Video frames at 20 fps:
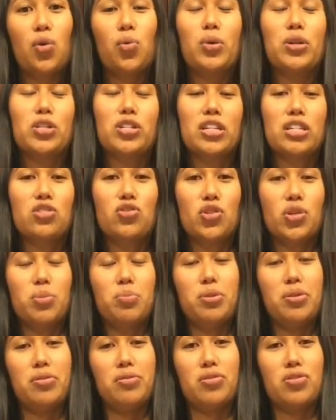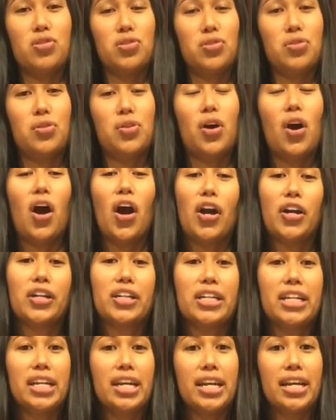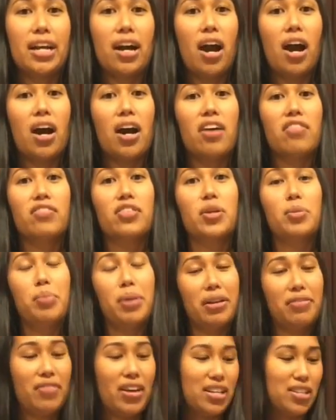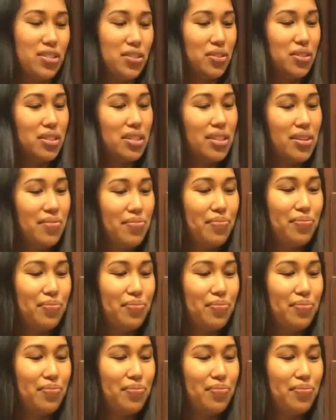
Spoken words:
which contributes to the hardening of the blood vessels.